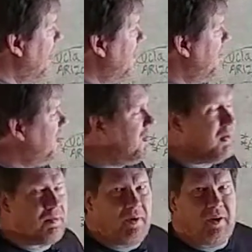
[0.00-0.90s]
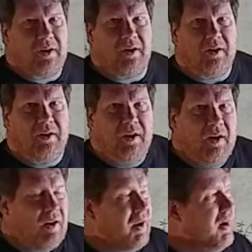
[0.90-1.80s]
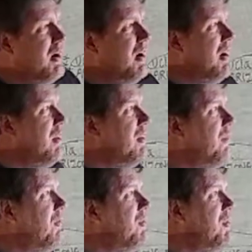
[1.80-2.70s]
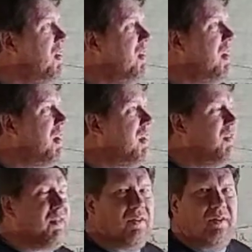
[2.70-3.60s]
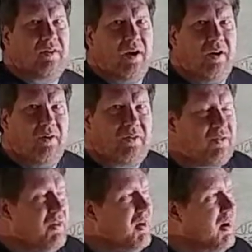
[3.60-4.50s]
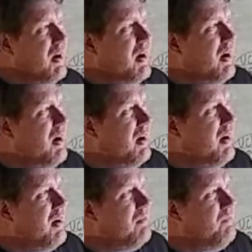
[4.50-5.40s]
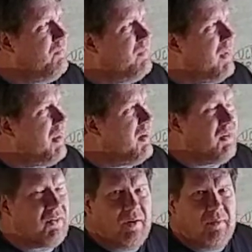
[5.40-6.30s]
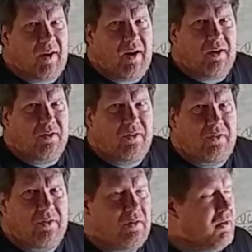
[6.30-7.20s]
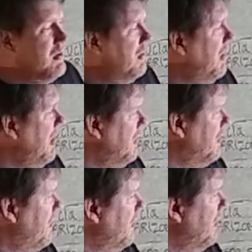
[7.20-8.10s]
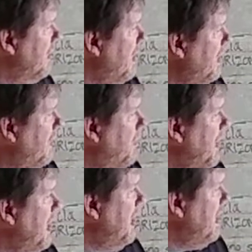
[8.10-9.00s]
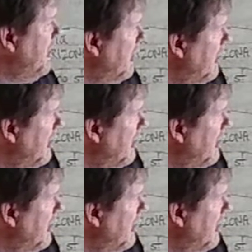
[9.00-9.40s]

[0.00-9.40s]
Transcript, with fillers: That means you're pretty good. Uh, I think Virginia Tech has a good coach. Um, I think his name's Anderson. Anderson, that's me.